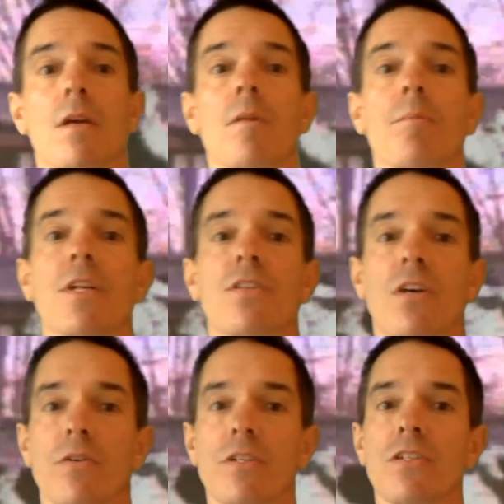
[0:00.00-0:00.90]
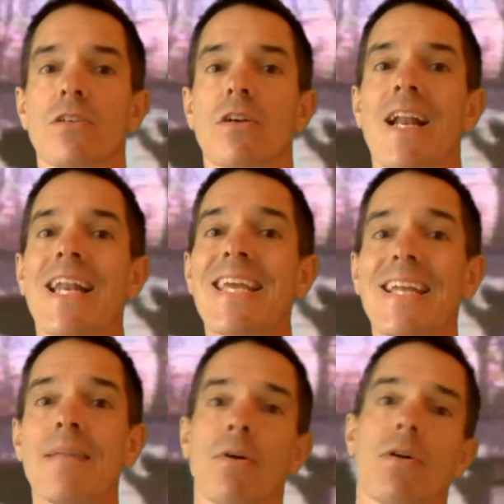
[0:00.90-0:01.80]
But its origins are clearly
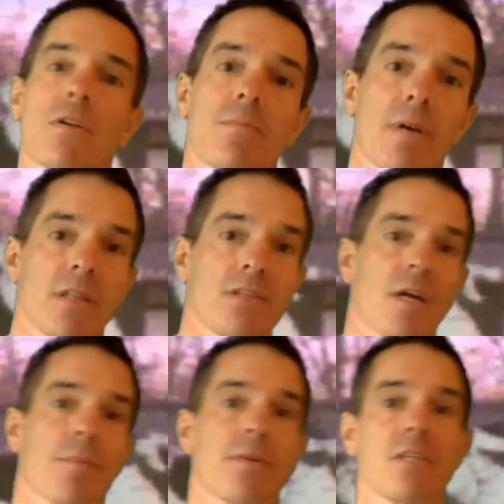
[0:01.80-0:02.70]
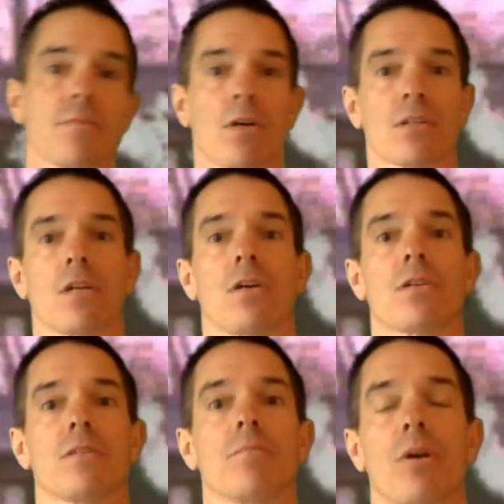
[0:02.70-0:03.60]
marked by the Japanese martial arts
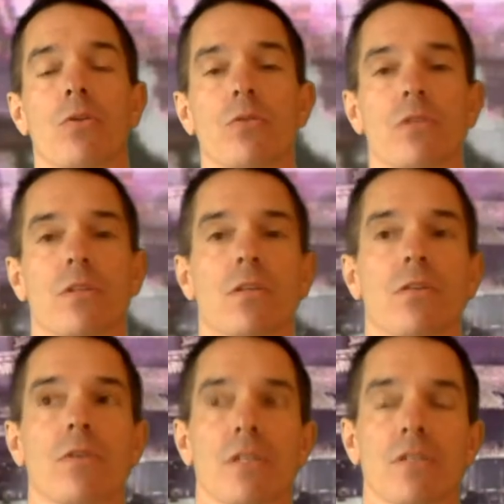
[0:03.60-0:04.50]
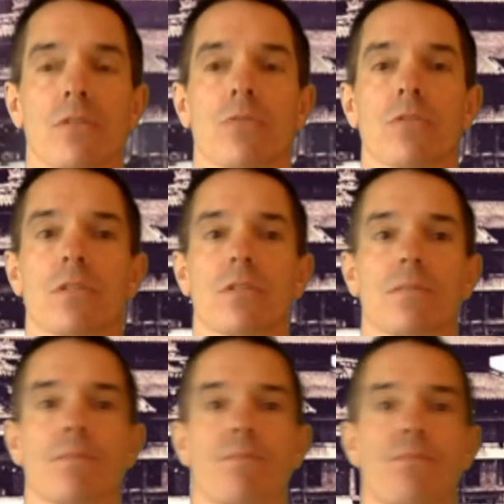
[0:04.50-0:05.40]
imposed on Korean soldiers.
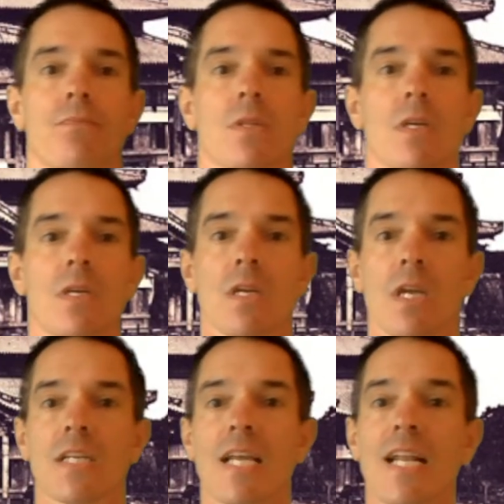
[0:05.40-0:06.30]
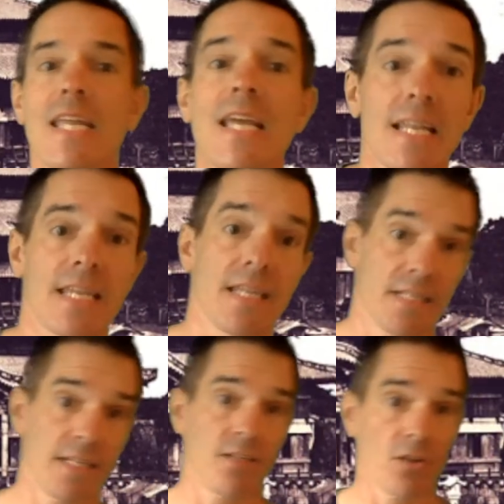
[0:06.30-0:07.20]
It clearly
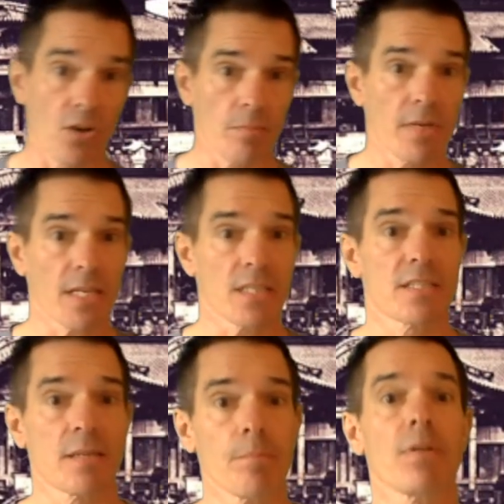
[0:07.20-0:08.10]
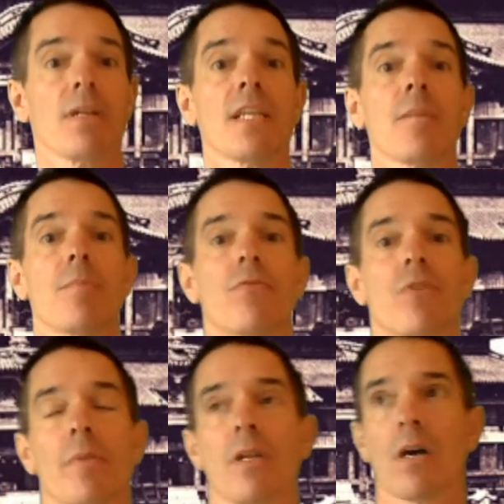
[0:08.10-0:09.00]
did not make a simple leap
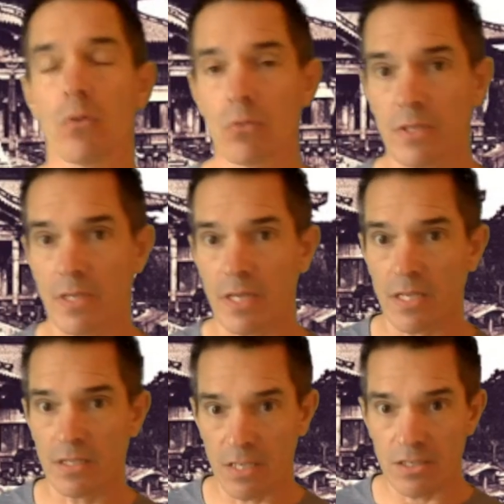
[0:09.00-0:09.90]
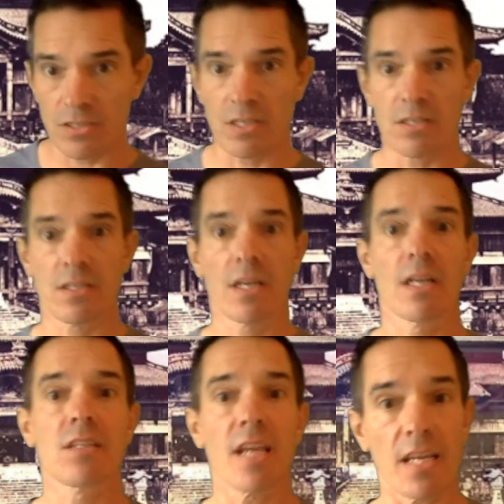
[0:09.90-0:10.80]
from an older indigenous
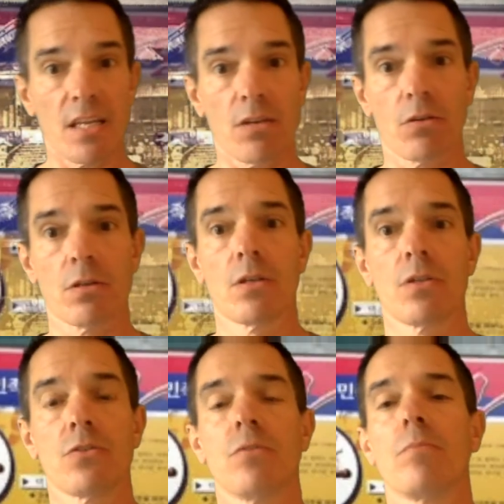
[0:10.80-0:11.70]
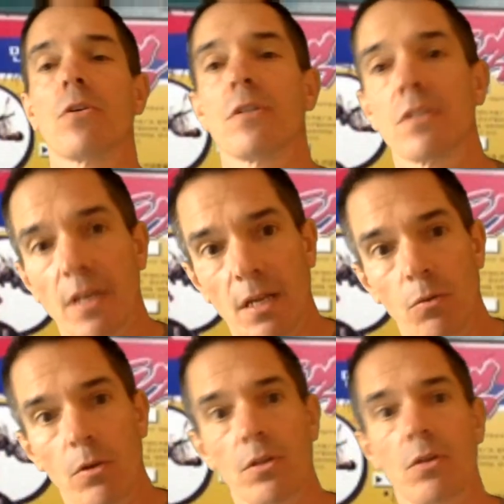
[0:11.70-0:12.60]
Taekyon to modern
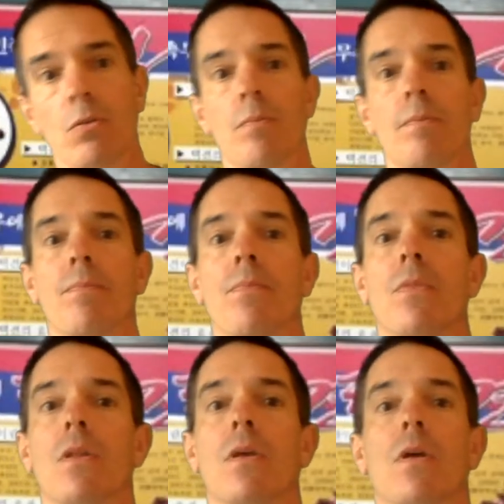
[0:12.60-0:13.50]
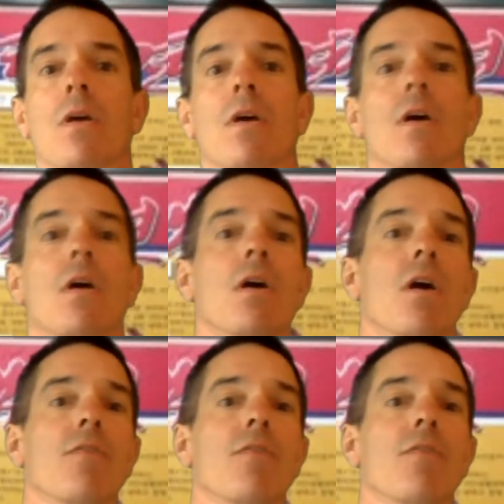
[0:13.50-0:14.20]
Taekwondo. Of